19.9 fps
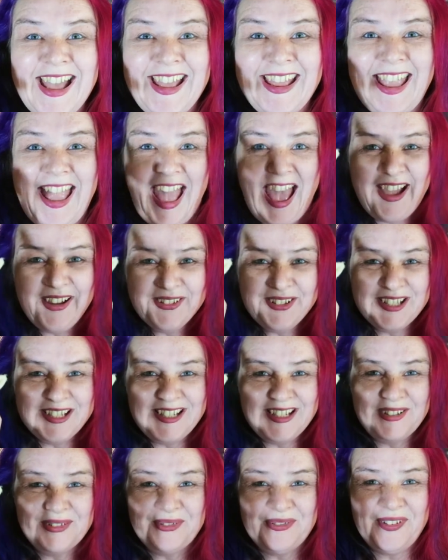Hi, how to
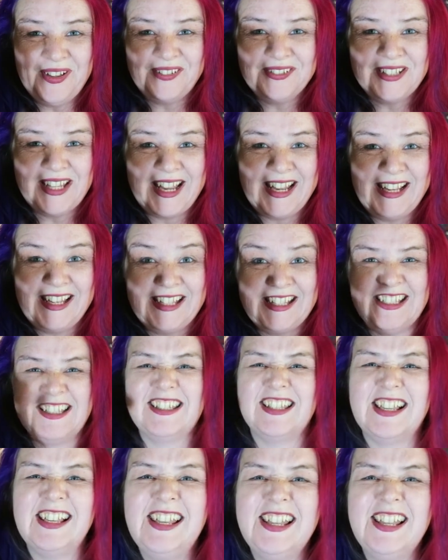needle felt eyelids?